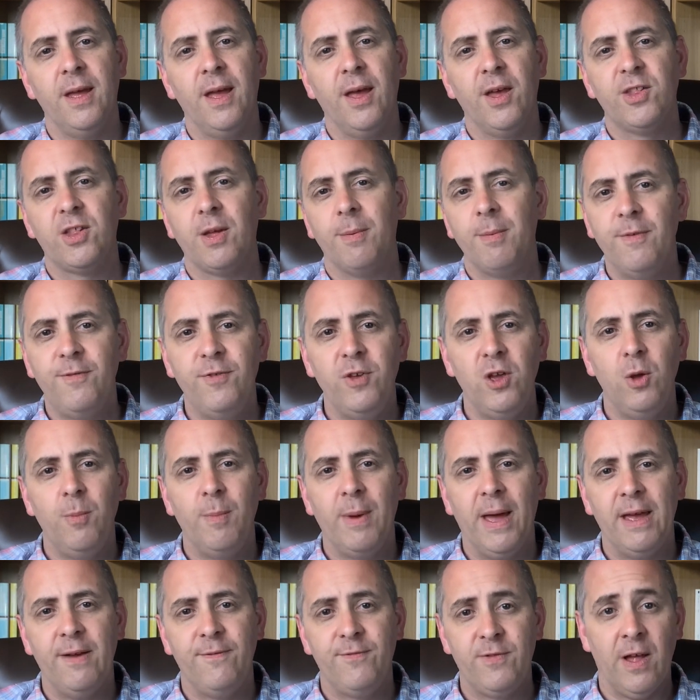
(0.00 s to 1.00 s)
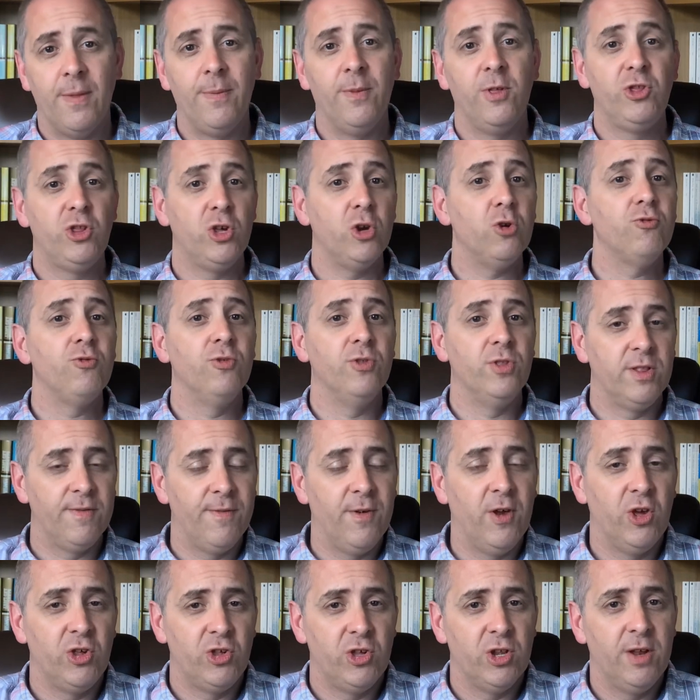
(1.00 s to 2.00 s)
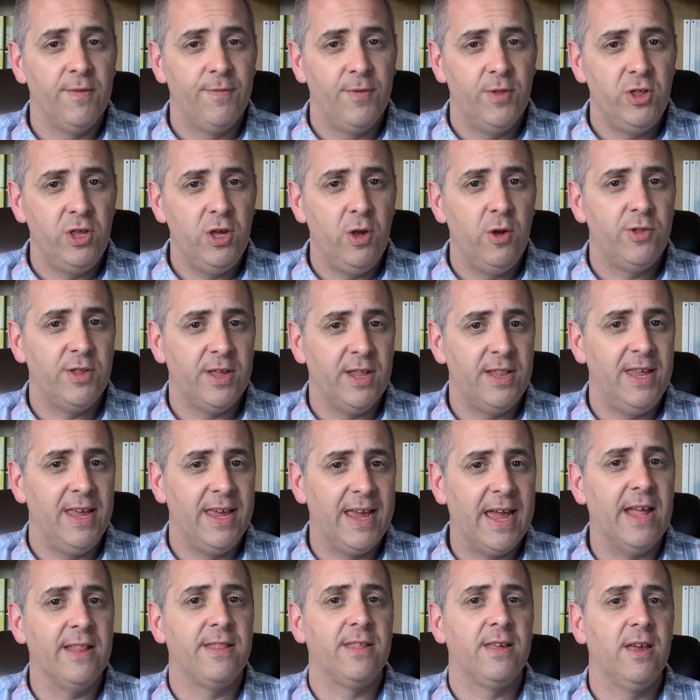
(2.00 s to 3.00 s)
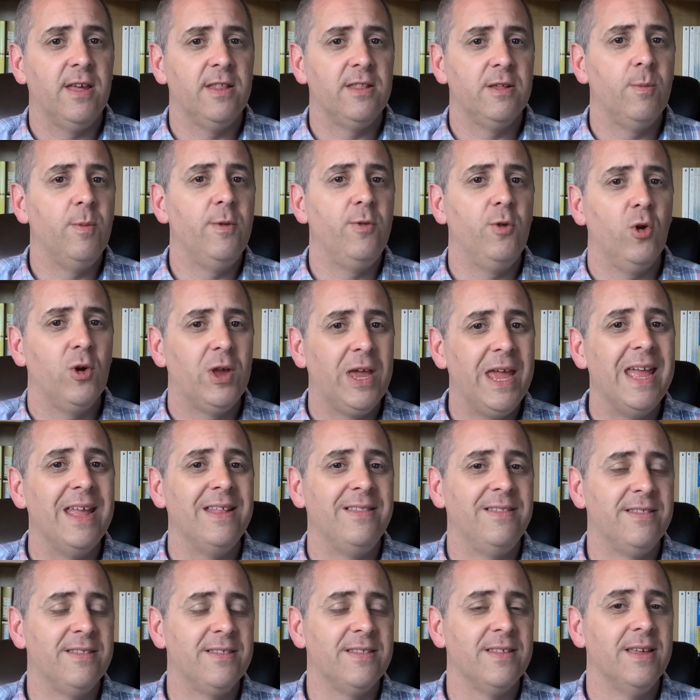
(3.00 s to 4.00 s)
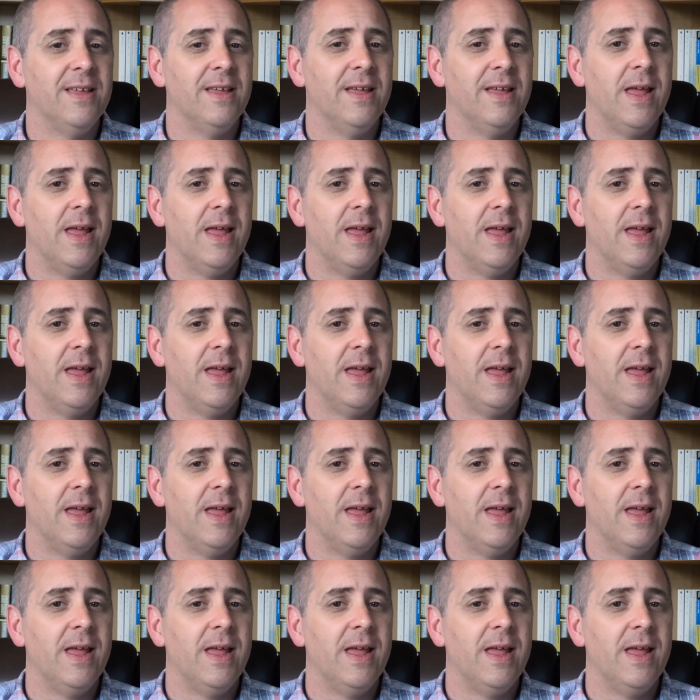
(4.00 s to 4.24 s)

Some of you may have done the children's version of the New City Catechism with your kids,